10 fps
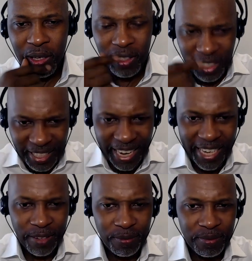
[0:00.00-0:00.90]

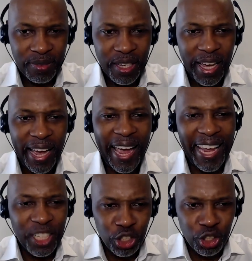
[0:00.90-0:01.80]
Today,
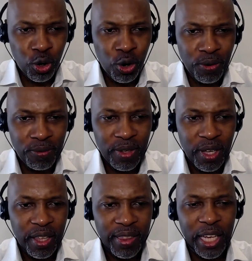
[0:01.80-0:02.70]
ensure
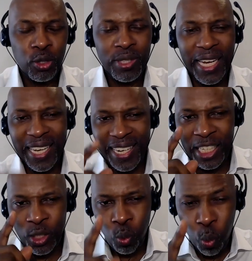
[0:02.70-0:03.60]
that you take at
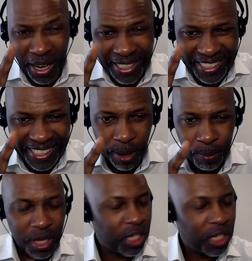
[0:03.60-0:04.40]
least one step,